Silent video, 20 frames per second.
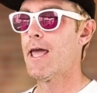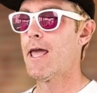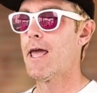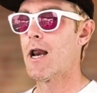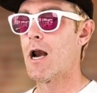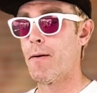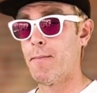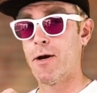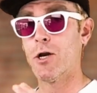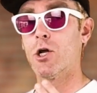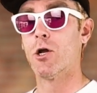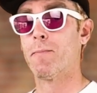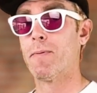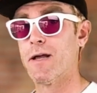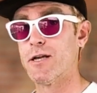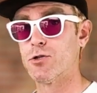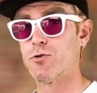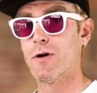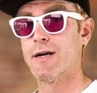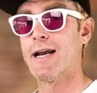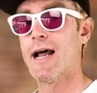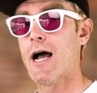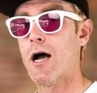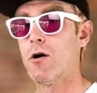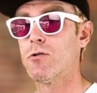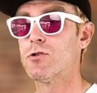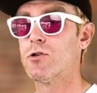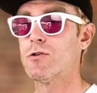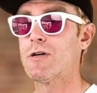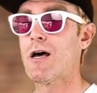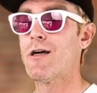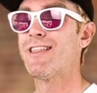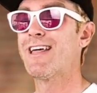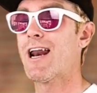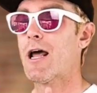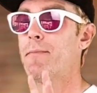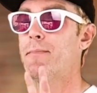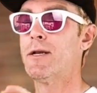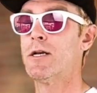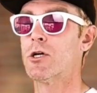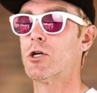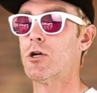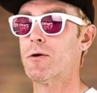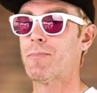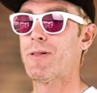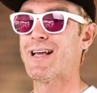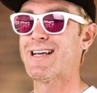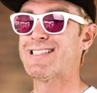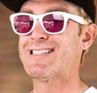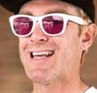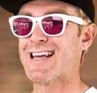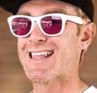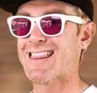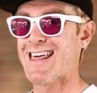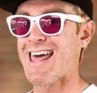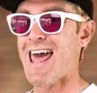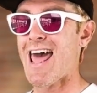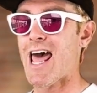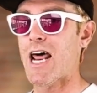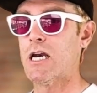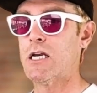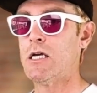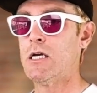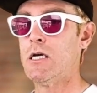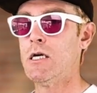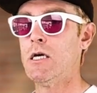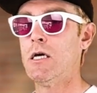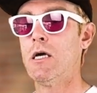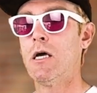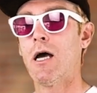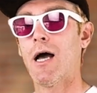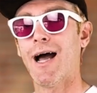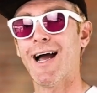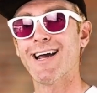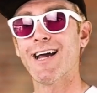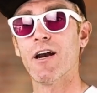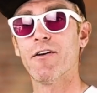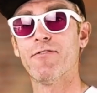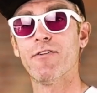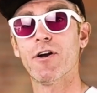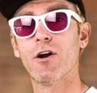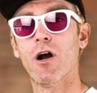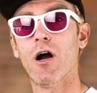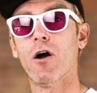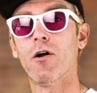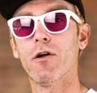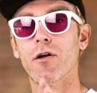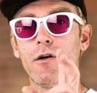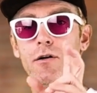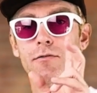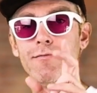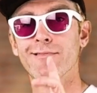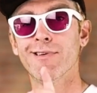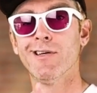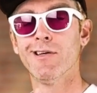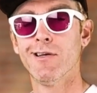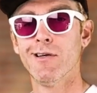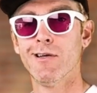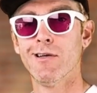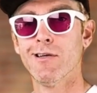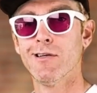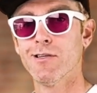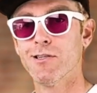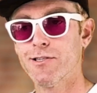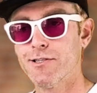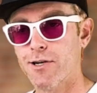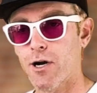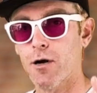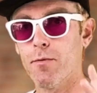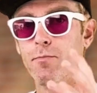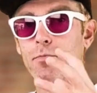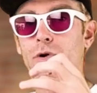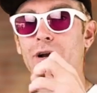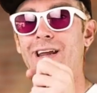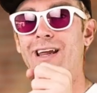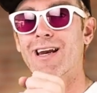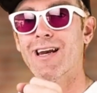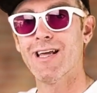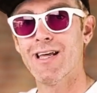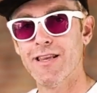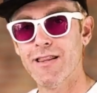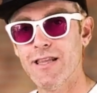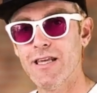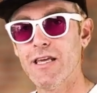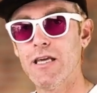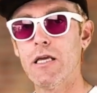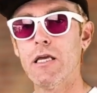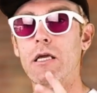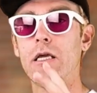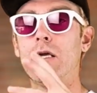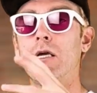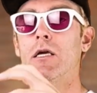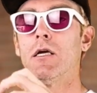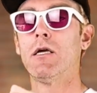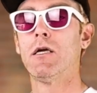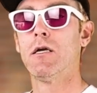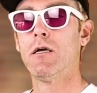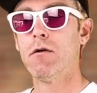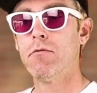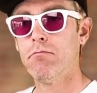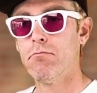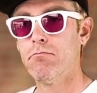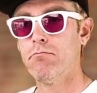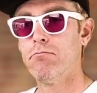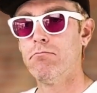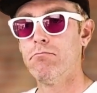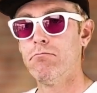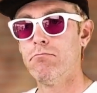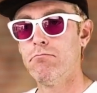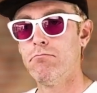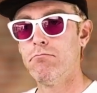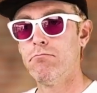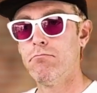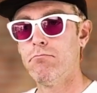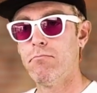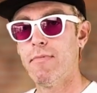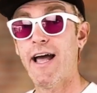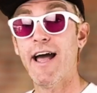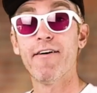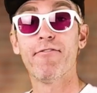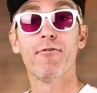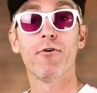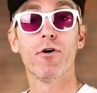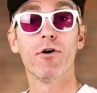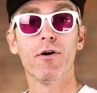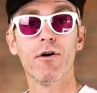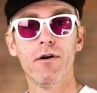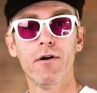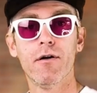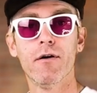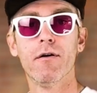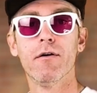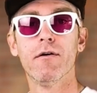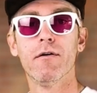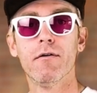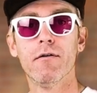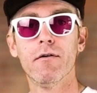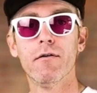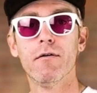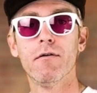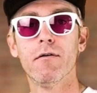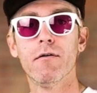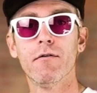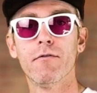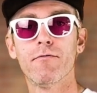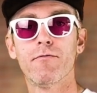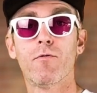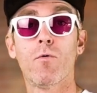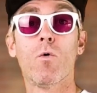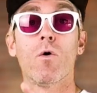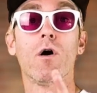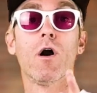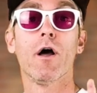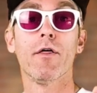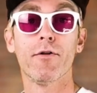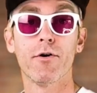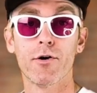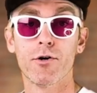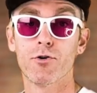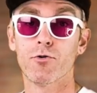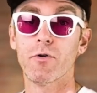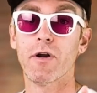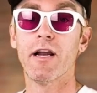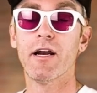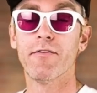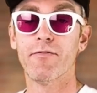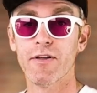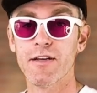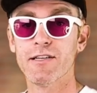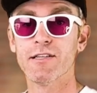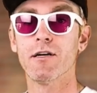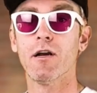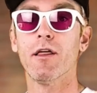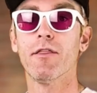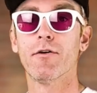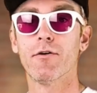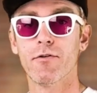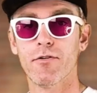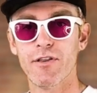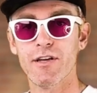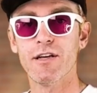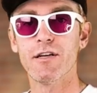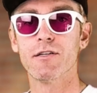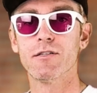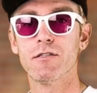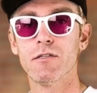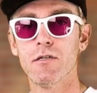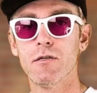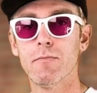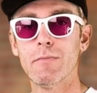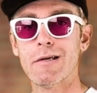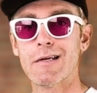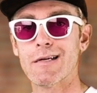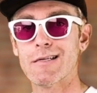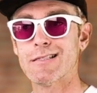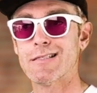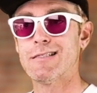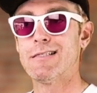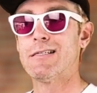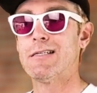And I'm in a good place right now, so now that I'm in a good place like that, I got to figure out how to start bringing in the effort for other creative things and other things because